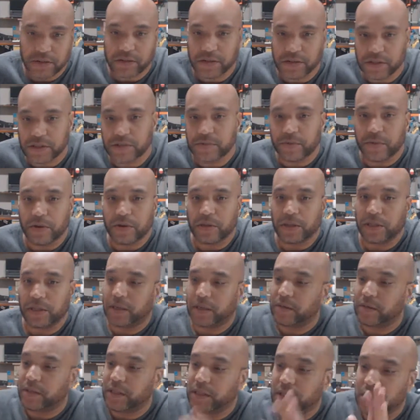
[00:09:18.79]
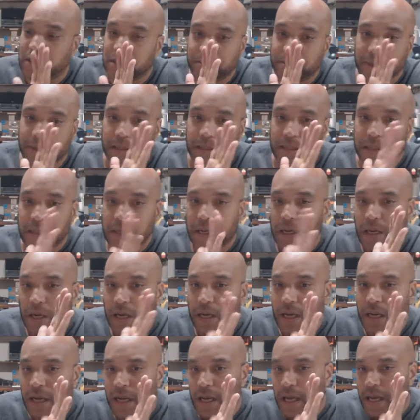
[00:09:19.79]
of videos, oh, it's small and everything else, but
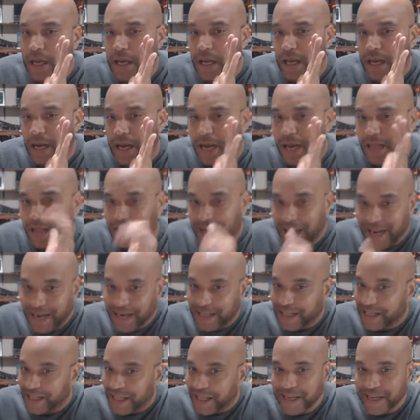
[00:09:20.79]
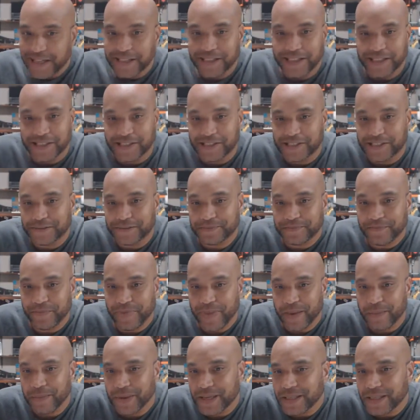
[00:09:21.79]
I kind of like this.
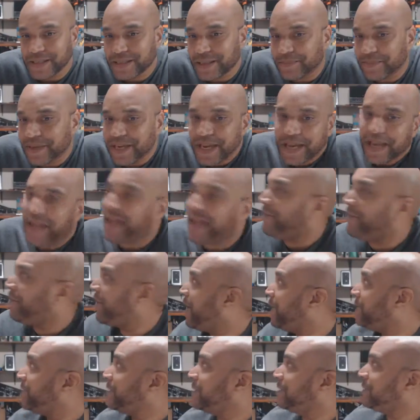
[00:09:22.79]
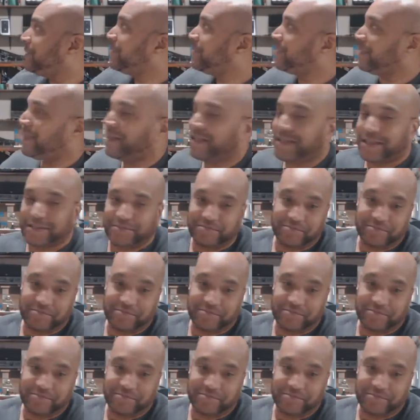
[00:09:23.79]
Because, I mean, I have hatchets.